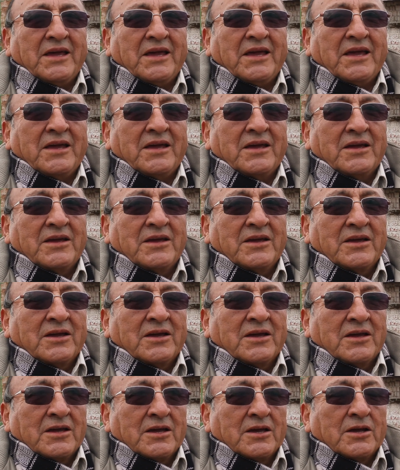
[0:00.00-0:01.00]
de
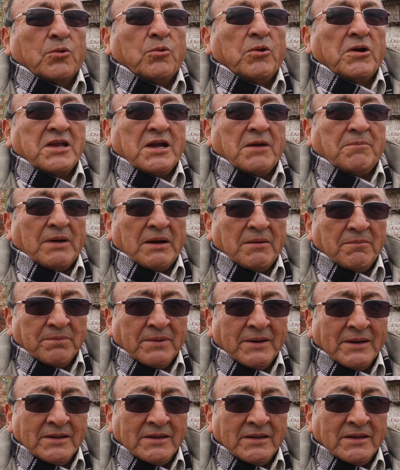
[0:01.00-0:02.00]

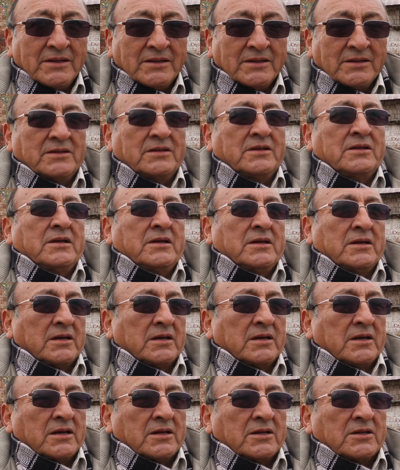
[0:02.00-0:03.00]
Cuñapampa. We are in the
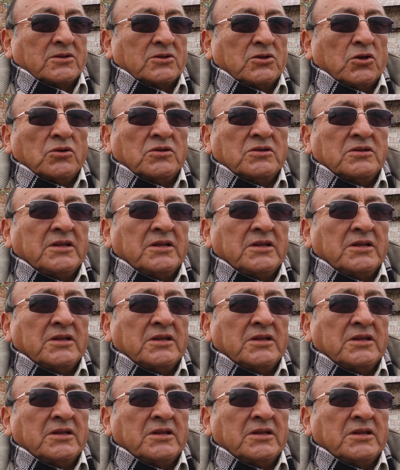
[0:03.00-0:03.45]
community of